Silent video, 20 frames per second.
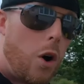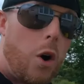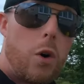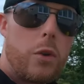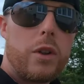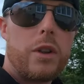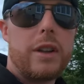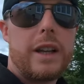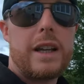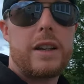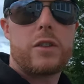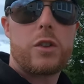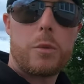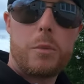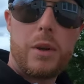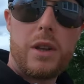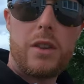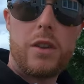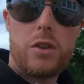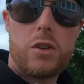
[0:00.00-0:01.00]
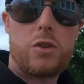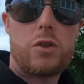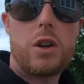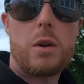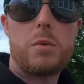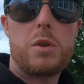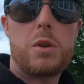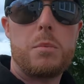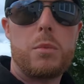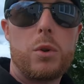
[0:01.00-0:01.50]
all the links will be in the
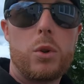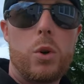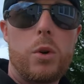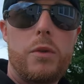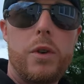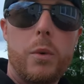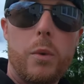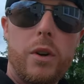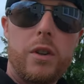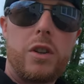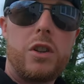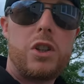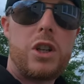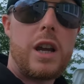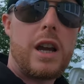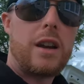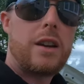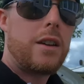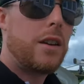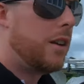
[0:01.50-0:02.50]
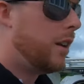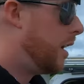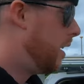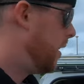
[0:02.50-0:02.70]
description below if you want to check